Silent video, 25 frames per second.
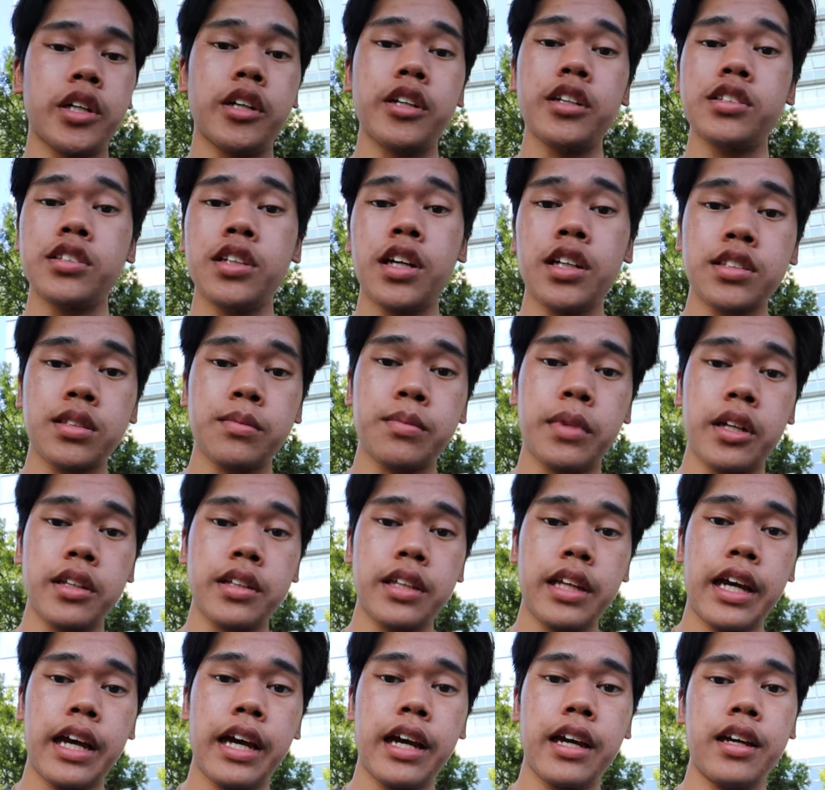I already talked about
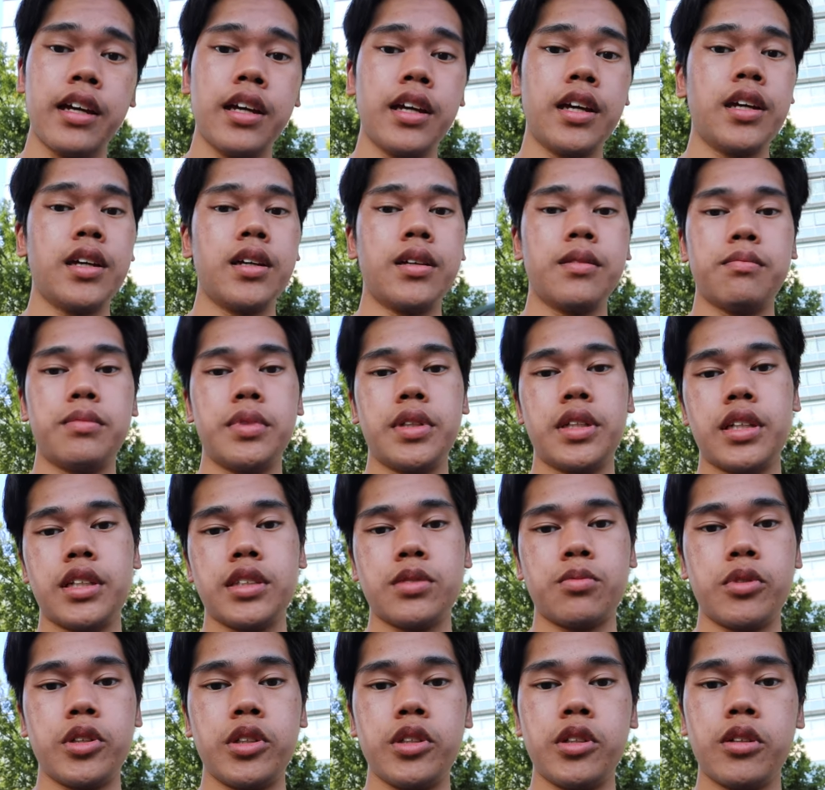that
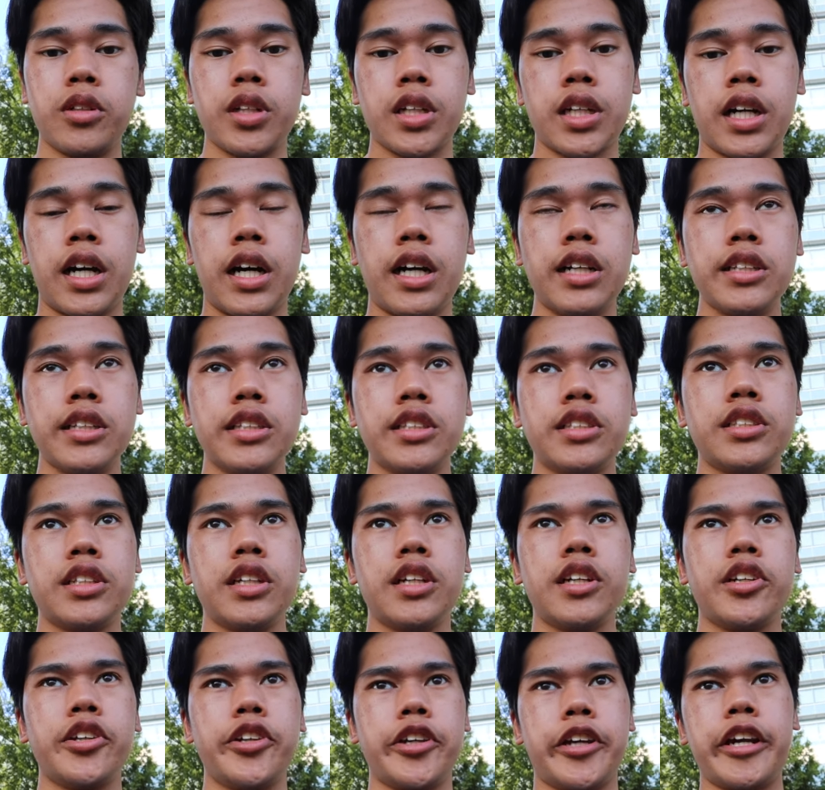because when you go to college,
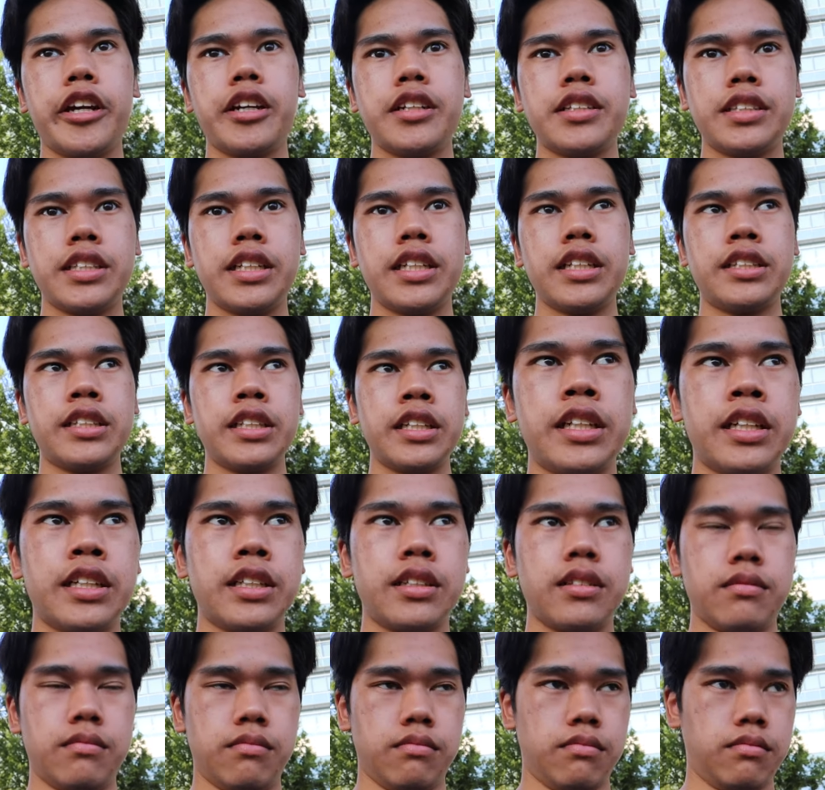you're guaranteed to get